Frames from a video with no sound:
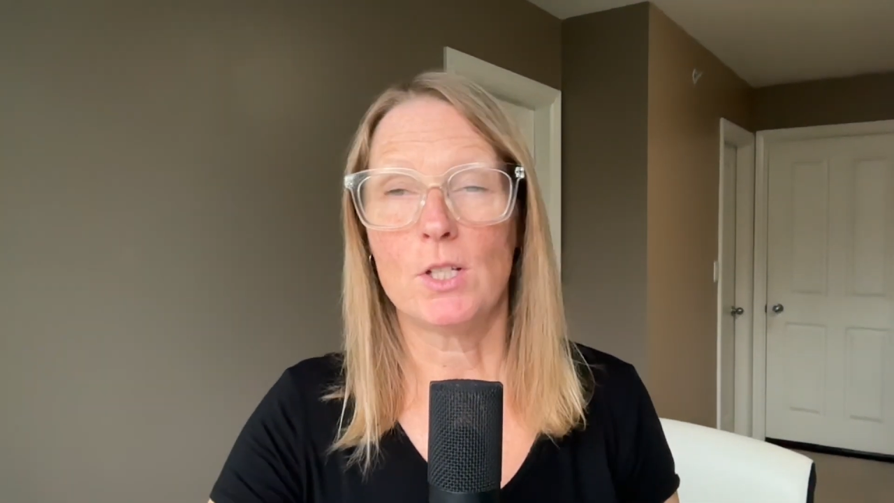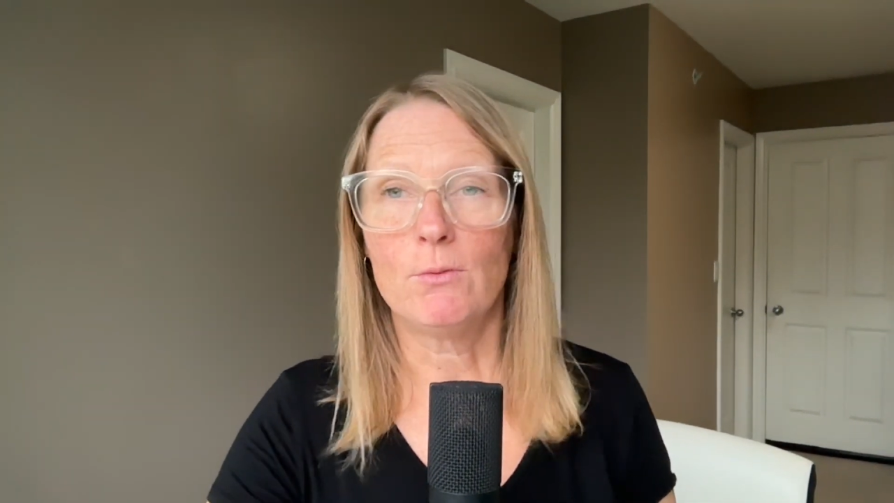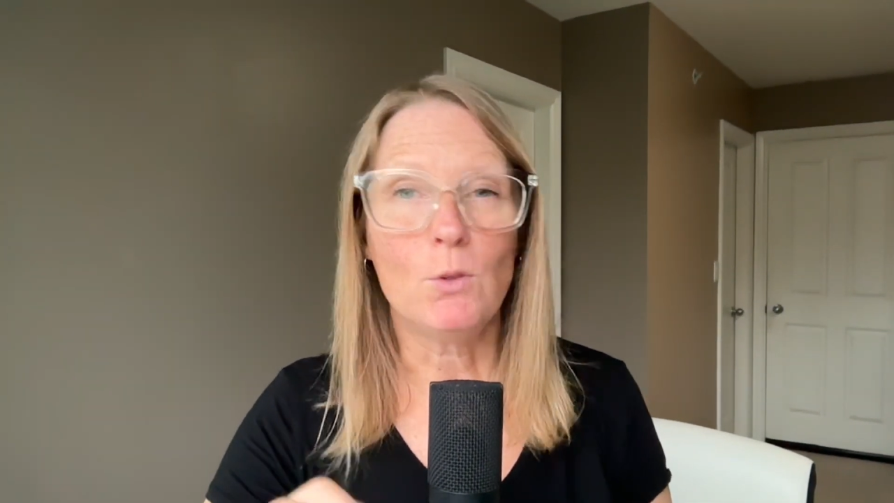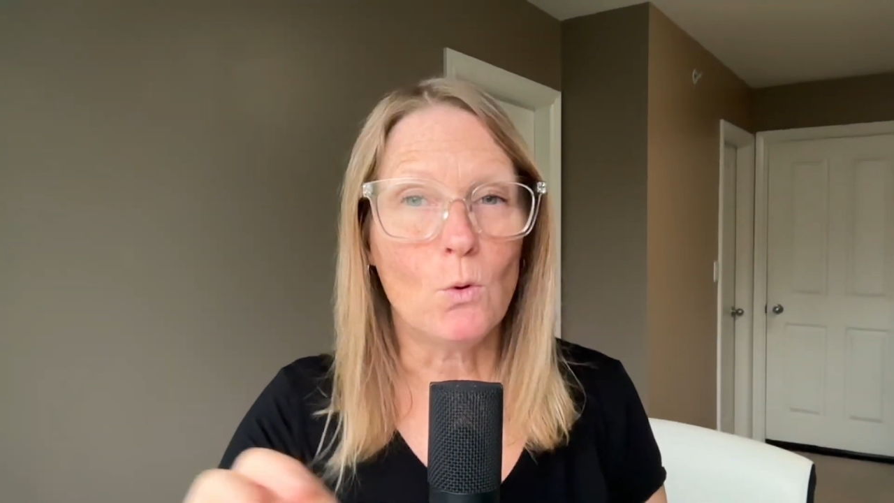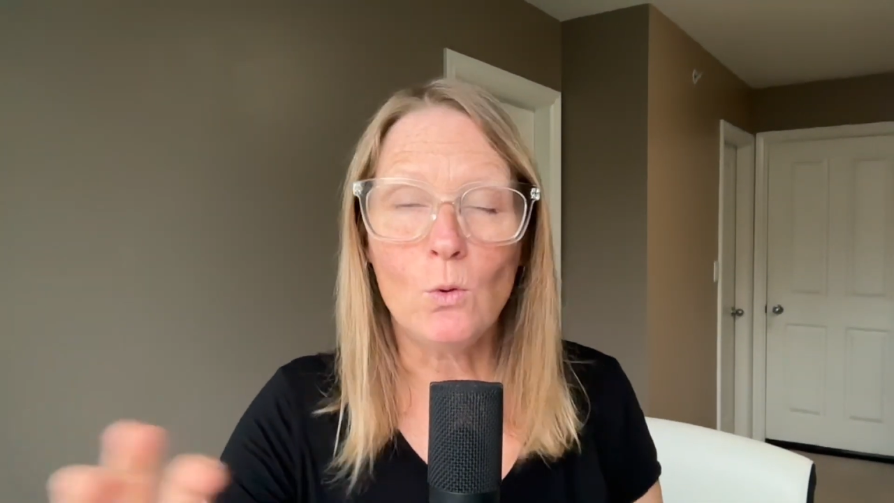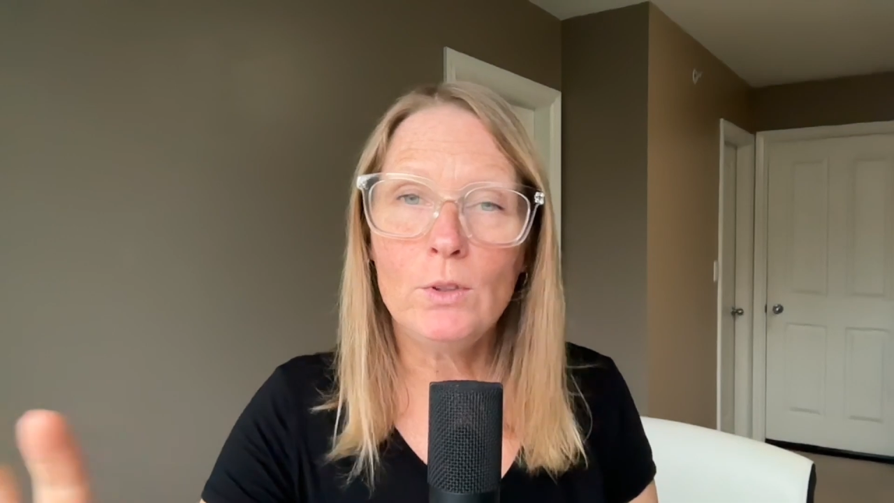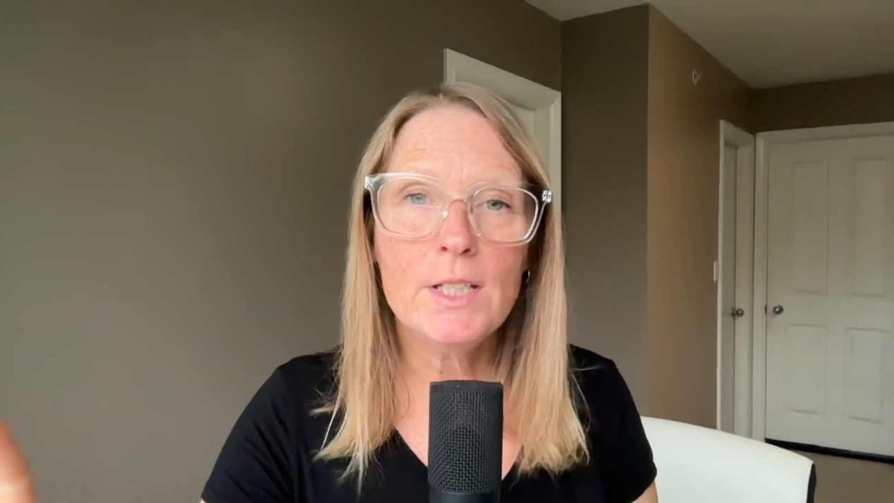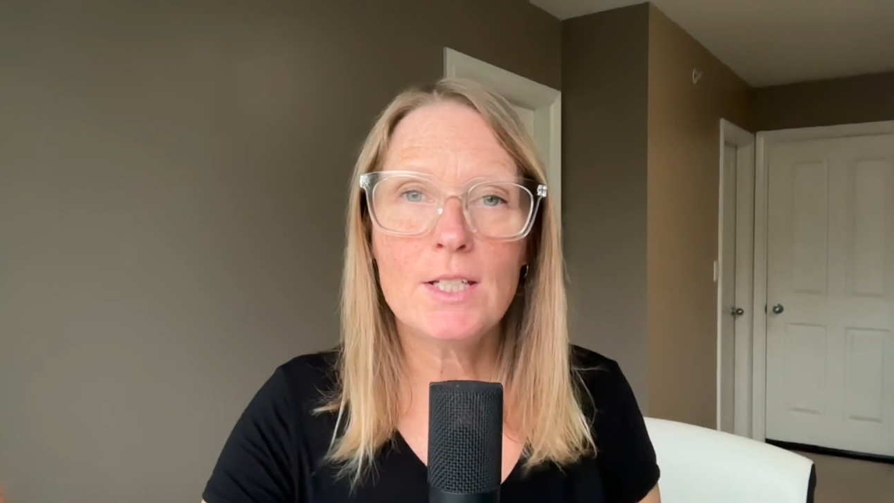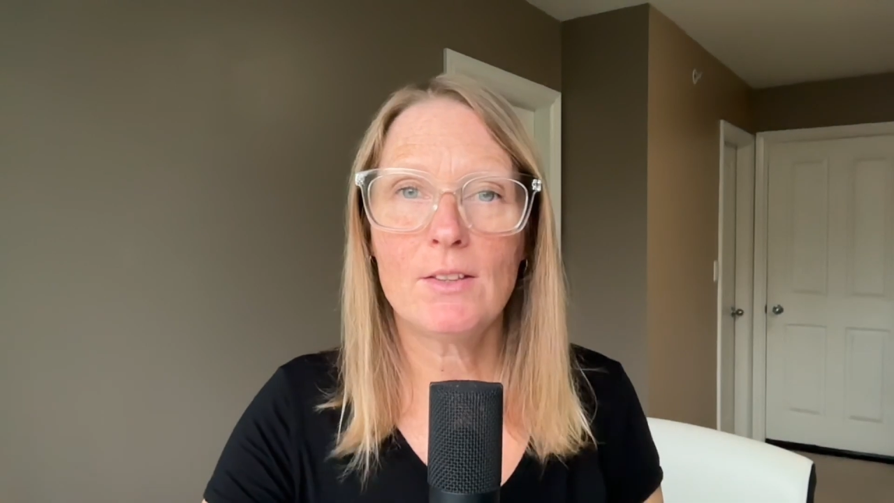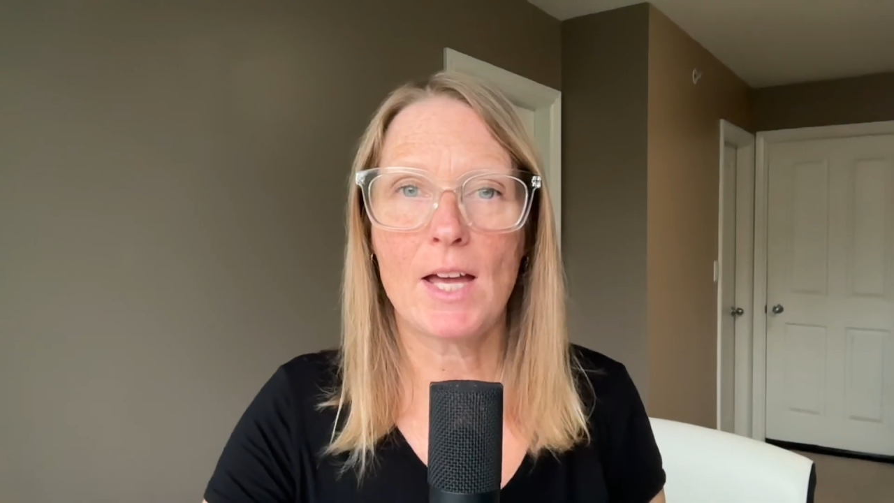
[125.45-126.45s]
And if you
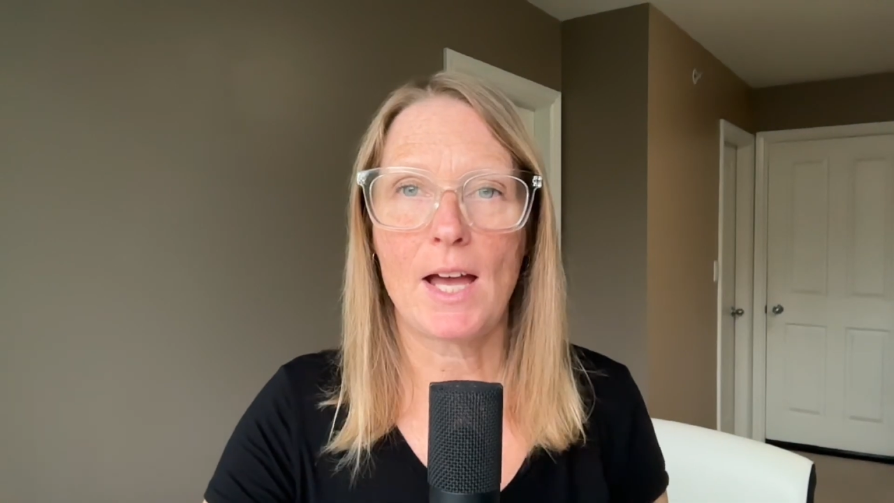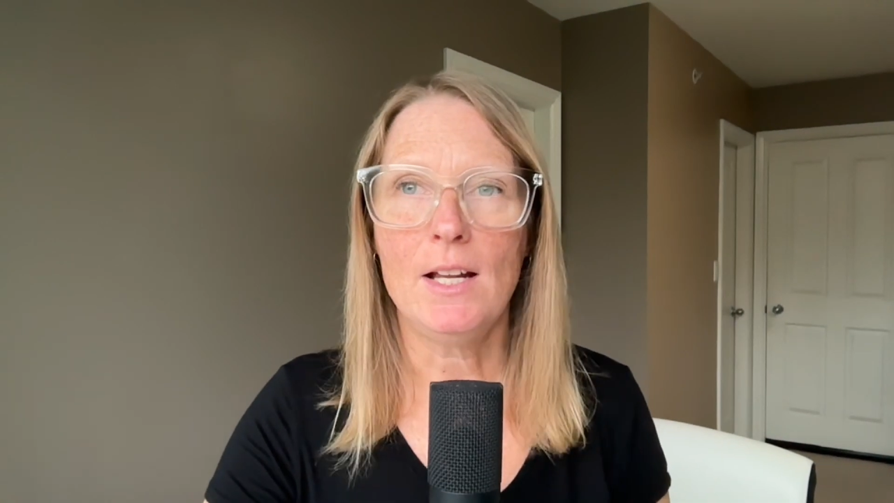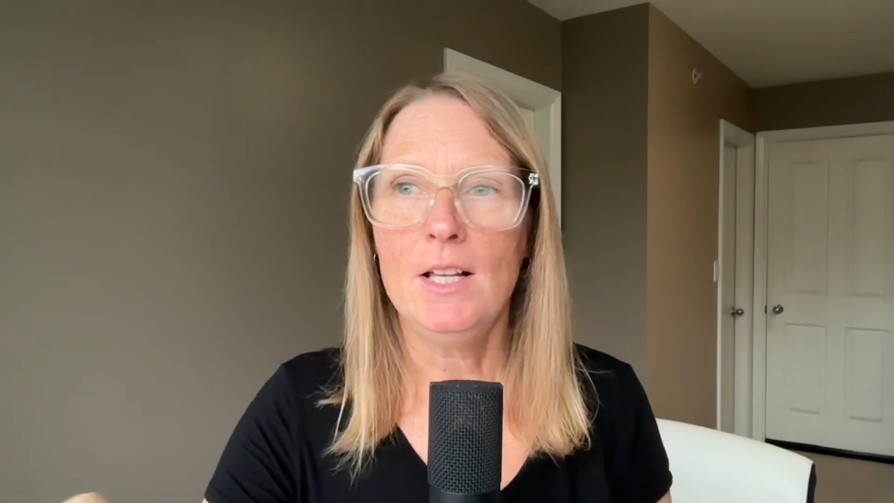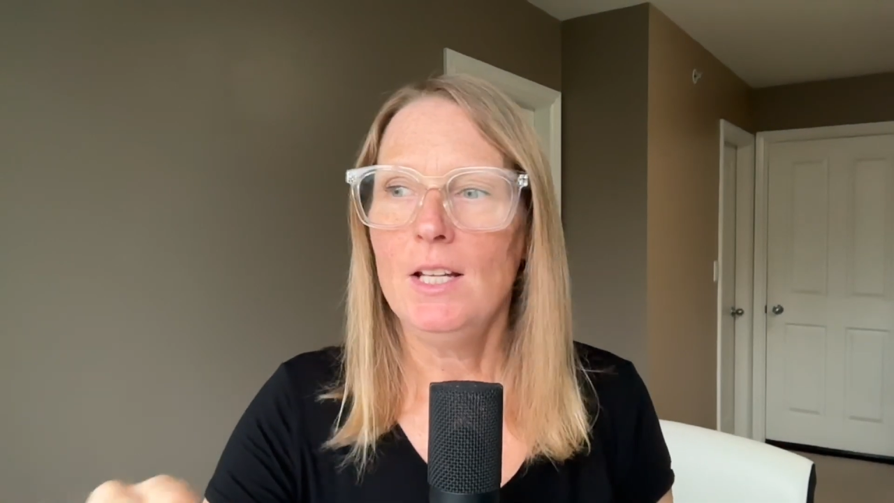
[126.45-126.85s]
only did that,